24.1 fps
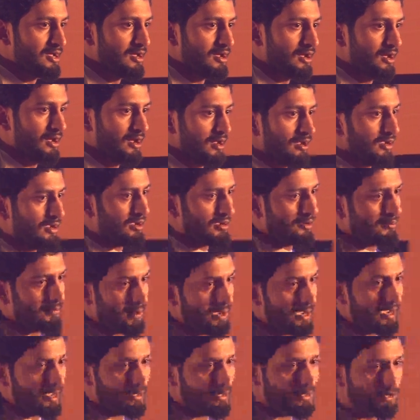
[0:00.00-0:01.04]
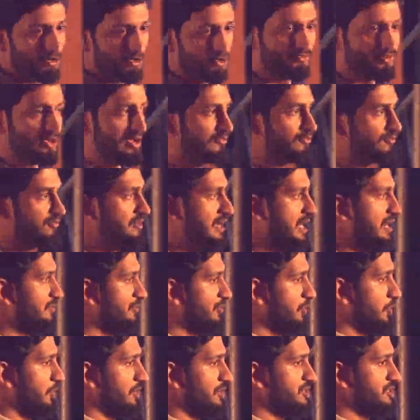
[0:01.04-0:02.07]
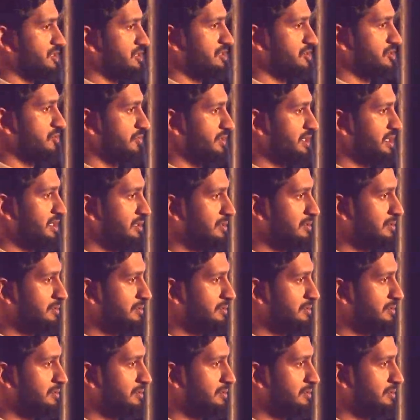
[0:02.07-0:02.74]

I don't know if you have time for questions, do we?